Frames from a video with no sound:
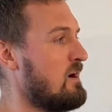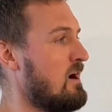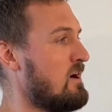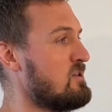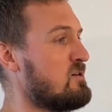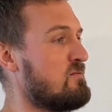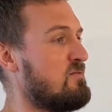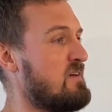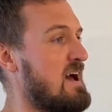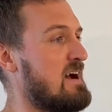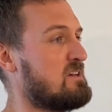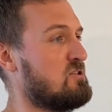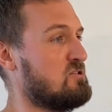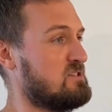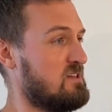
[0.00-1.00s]
other
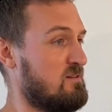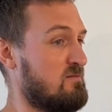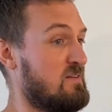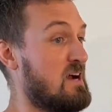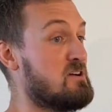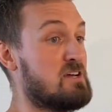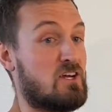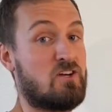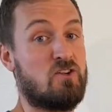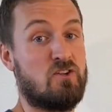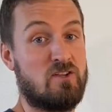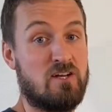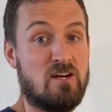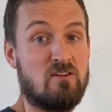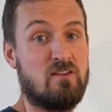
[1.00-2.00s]
factors that very
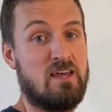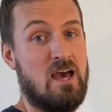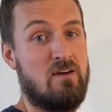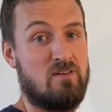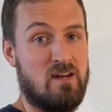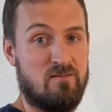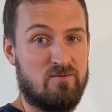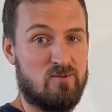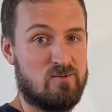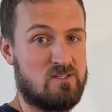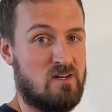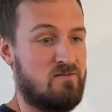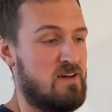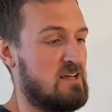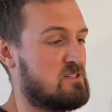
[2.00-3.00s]
clearly have an influence
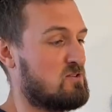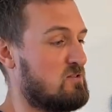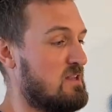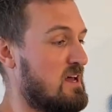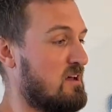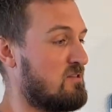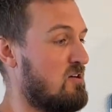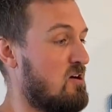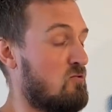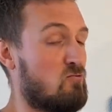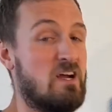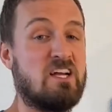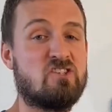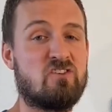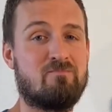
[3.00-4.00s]
on fascicle length are
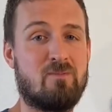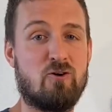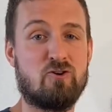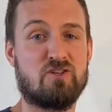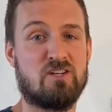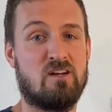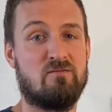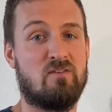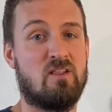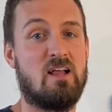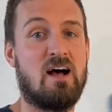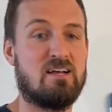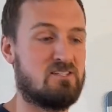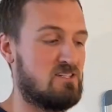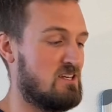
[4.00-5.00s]
range of motion and
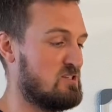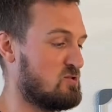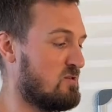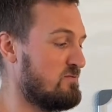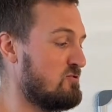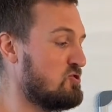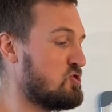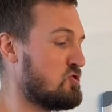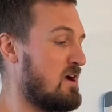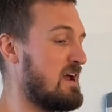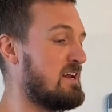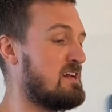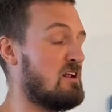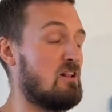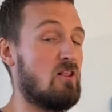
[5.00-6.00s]
velocity. So if you
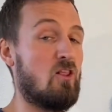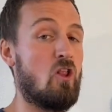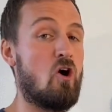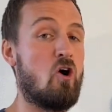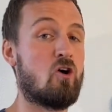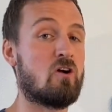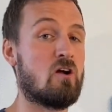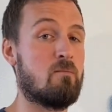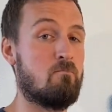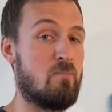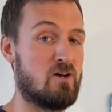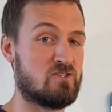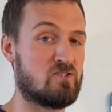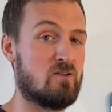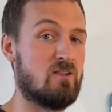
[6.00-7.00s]
train at a longer
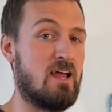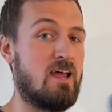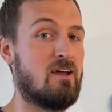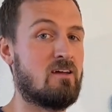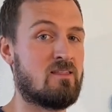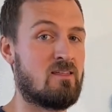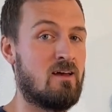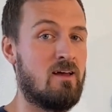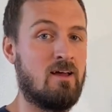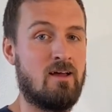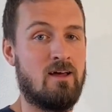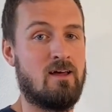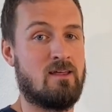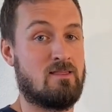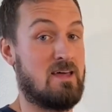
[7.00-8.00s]
muscle length,
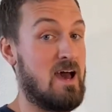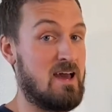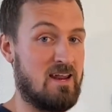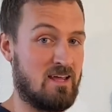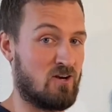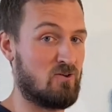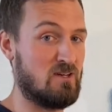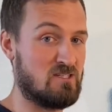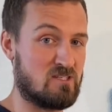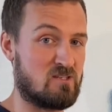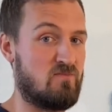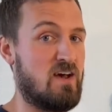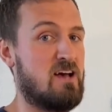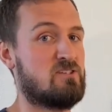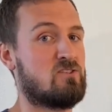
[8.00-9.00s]
that
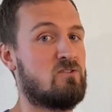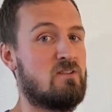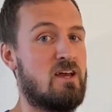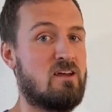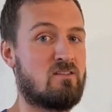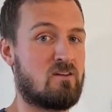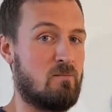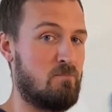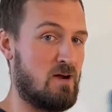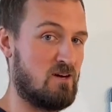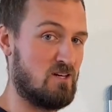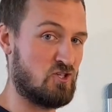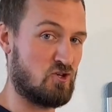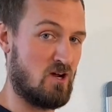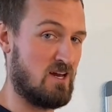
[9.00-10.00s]
increases fascicle length
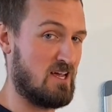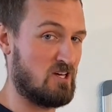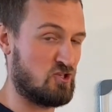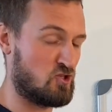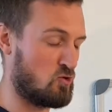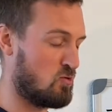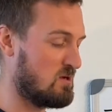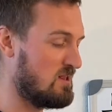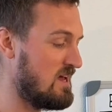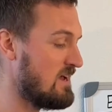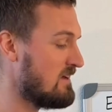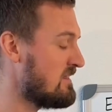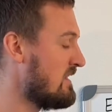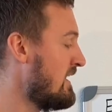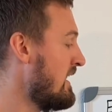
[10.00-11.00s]
compared to training at shorter
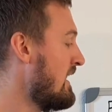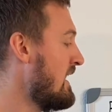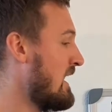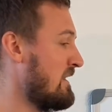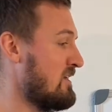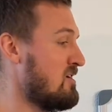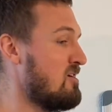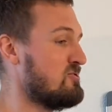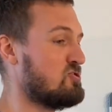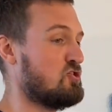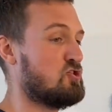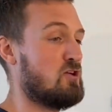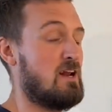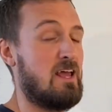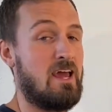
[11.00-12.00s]
length. And then also
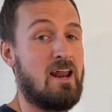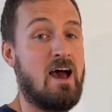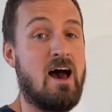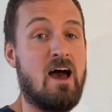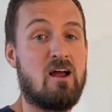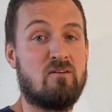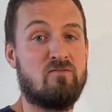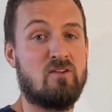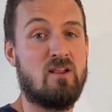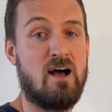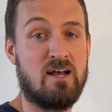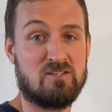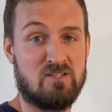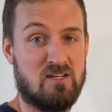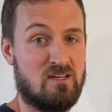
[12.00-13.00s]
training at higher
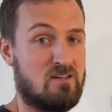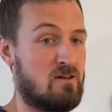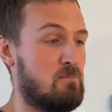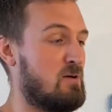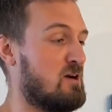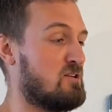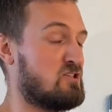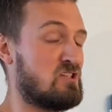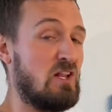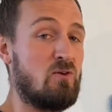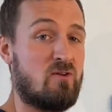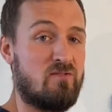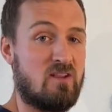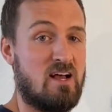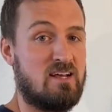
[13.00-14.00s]
velocity compared to
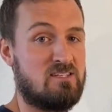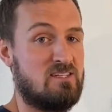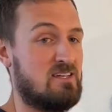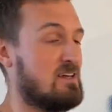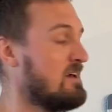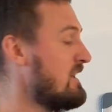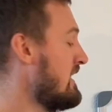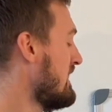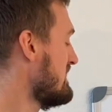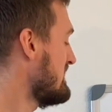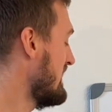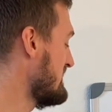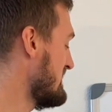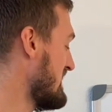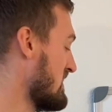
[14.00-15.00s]
slower velocity
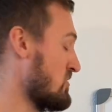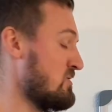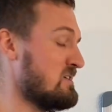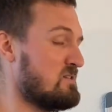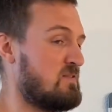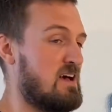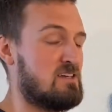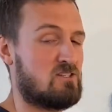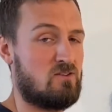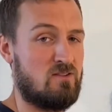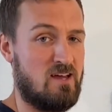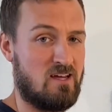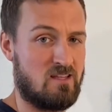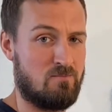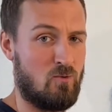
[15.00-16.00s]
tends to increase fascicle
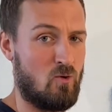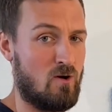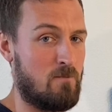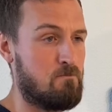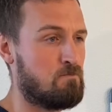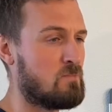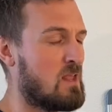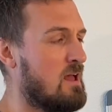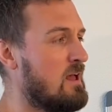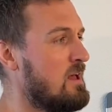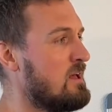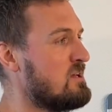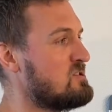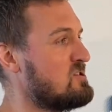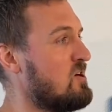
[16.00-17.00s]
length more.
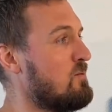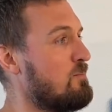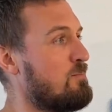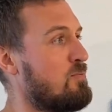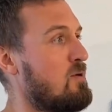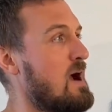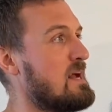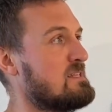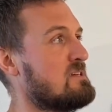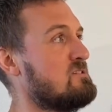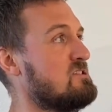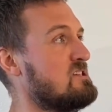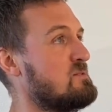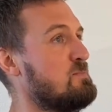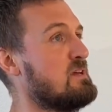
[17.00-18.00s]
So
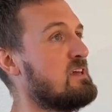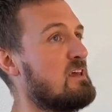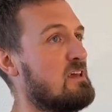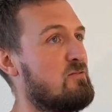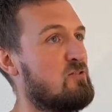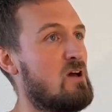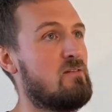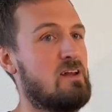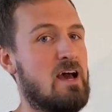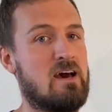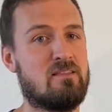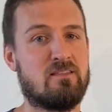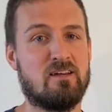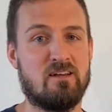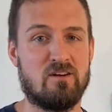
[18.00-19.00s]
practically speaking, if you have an
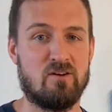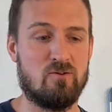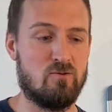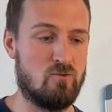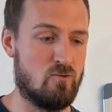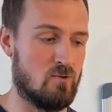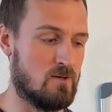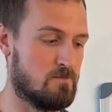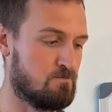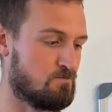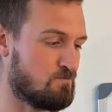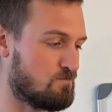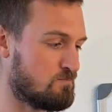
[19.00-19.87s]
athlete who